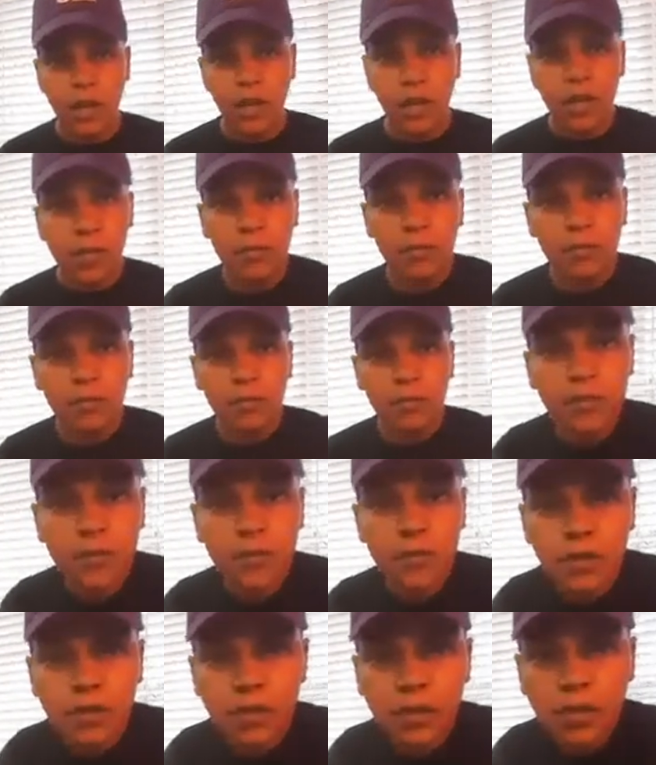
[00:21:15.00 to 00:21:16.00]

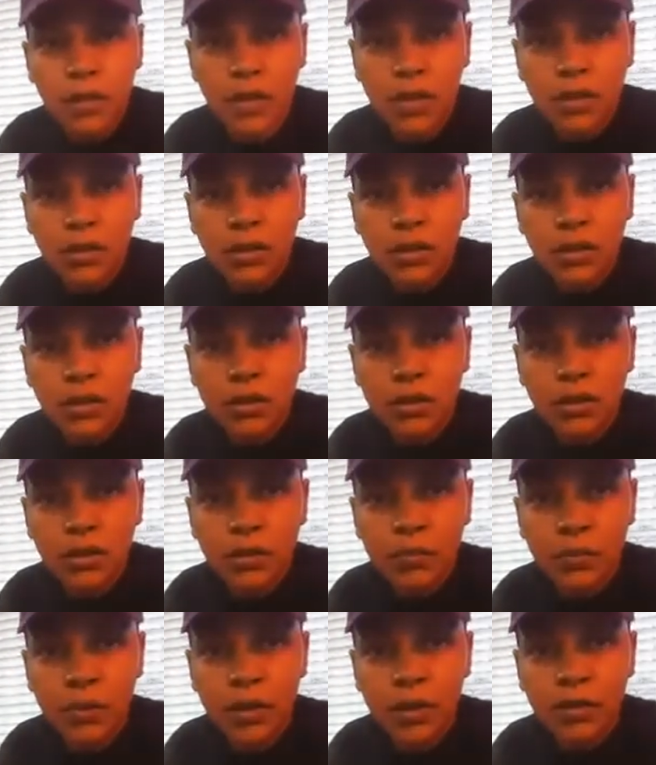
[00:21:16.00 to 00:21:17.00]
Okay,
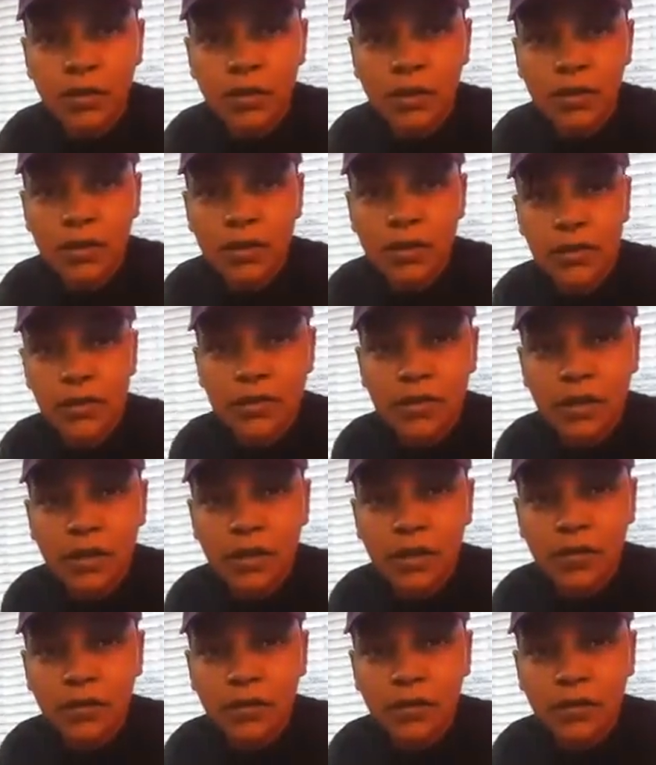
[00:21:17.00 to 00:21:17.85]
you bought one yesterday.